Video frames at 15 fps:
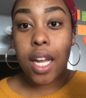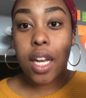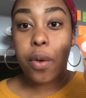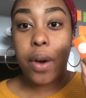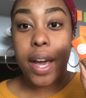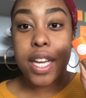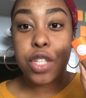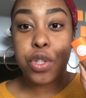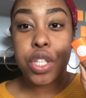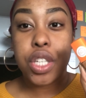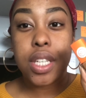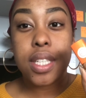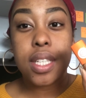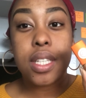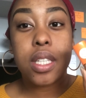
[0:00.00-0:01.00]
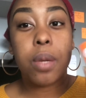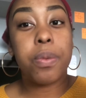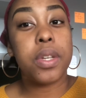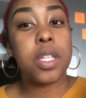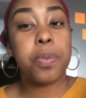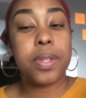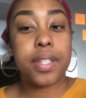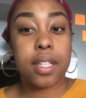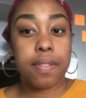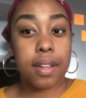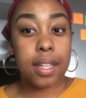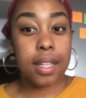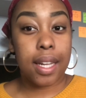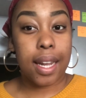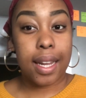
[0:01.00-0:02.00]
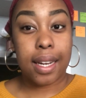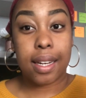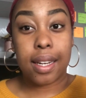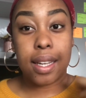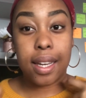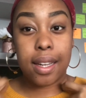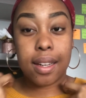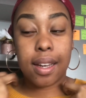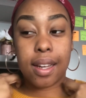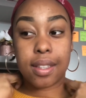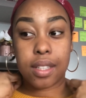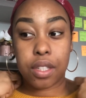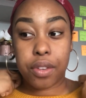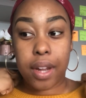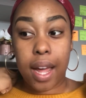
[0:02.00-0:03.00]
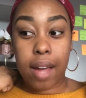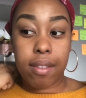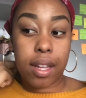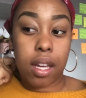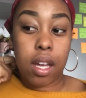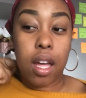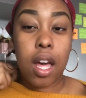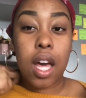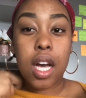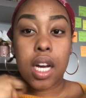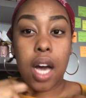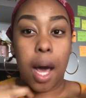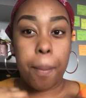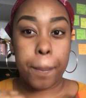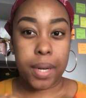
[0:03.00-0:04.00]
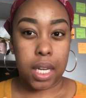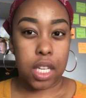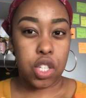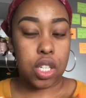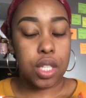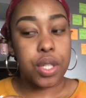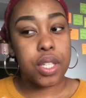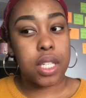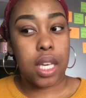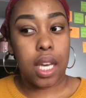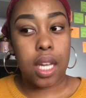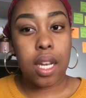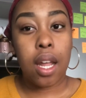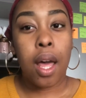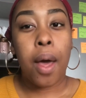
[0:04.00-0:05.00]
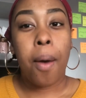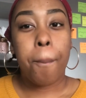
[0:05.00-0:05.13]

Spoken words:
Now, hydration isn't something specifically that I need considering I have like combination skin,